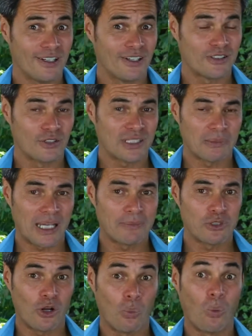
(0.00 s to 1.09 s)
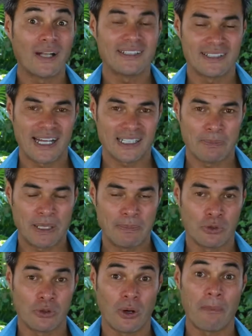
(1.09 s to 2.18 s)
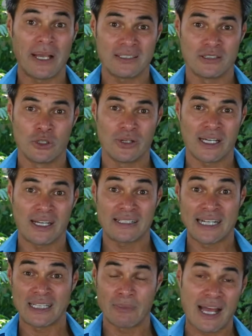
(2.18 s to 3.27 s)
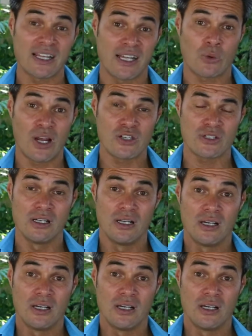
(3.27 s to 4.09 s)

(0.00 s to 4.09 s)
So sometimes you don't want to take the people who are best at doing it and take them out of the equation.